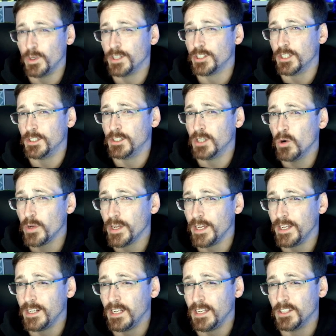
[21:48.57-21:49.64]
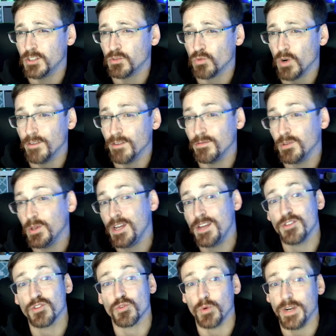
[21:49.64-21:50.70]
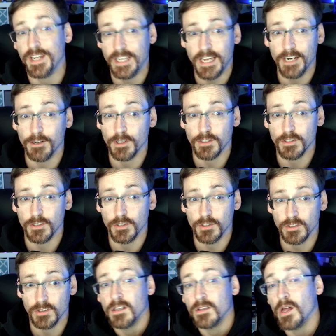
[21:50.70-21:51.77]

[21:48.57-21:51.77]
which a token is roughly 3 characters.